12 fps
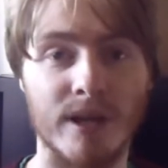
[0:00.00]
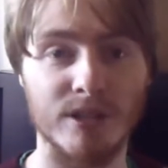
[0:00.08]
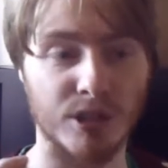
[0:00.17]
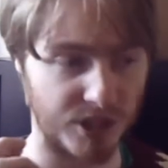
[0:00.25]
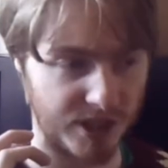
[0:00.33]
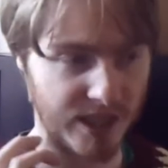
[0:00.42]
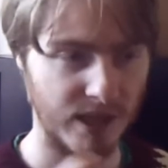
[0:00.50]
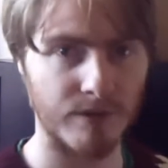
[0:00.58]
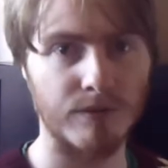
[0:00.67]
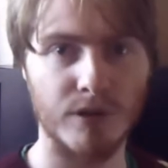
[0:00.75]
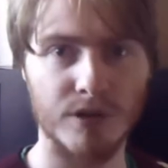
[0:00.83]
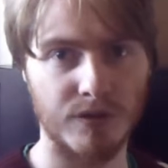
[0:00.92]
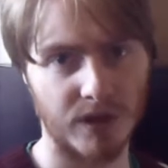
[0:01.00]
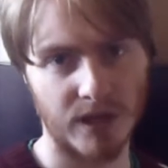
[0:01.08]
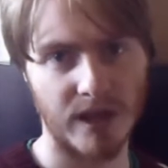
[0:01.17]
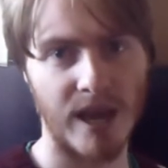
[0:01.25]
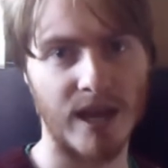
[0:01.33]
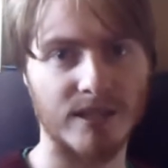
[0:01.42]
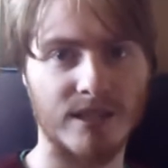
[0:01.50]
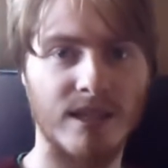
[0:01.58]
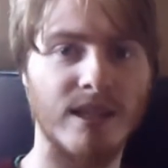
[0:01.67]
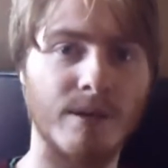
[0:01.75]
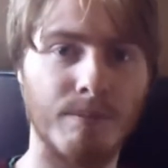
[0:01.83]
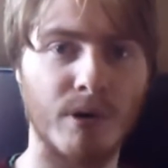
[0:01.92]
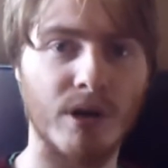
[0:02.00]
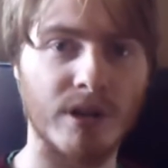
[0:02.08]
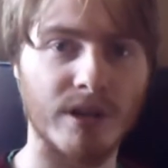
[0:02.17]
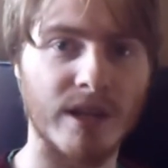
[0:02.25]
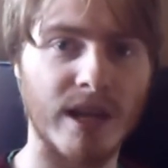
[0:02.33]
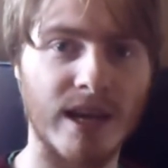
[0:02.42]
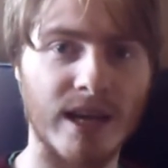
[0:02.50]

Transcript: and just stick it in front of a Kinect, click a button,